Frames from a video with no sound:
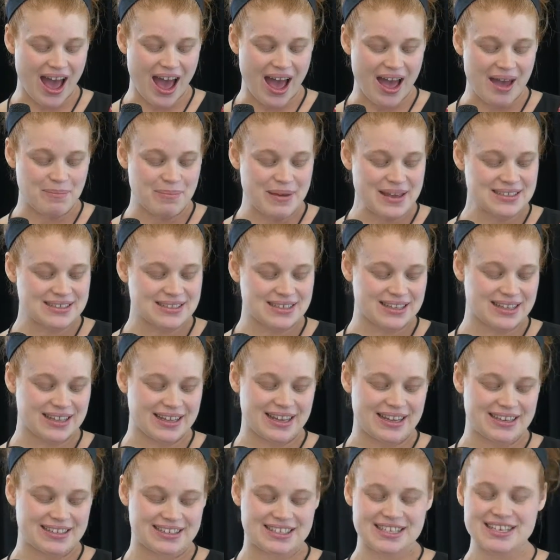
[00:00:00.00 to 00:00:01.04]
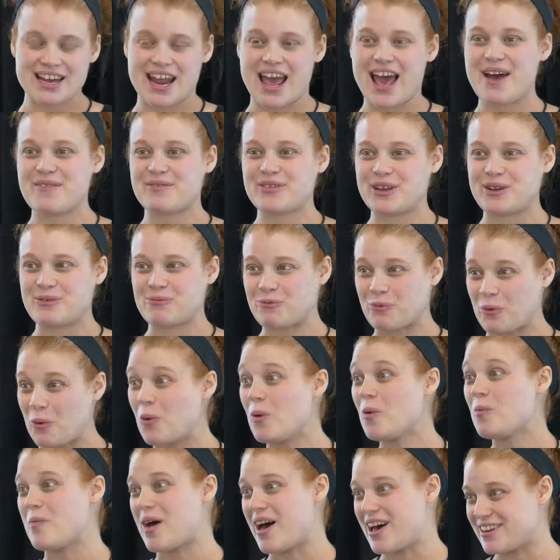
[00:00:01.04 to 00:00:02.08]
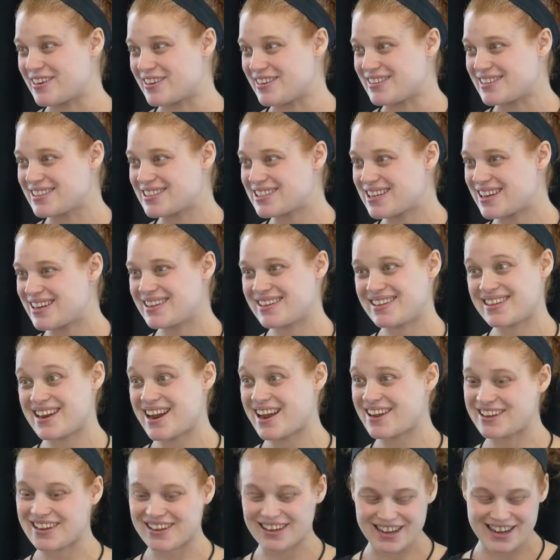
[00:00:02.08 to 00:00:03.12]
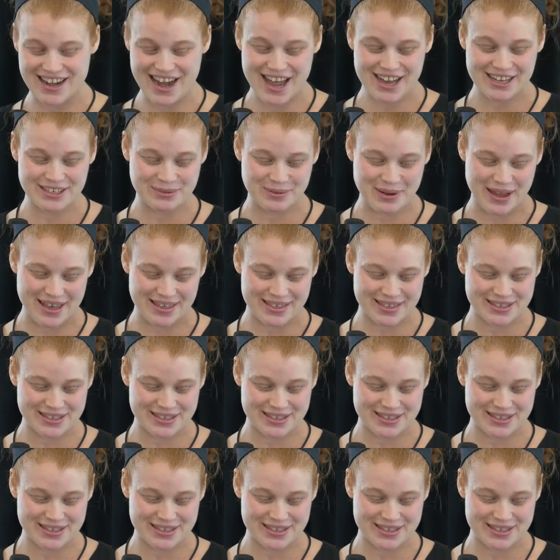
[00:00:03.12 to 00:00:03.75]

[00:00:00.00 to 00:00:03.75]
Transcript: I basically didn't have any role models that I could connect with.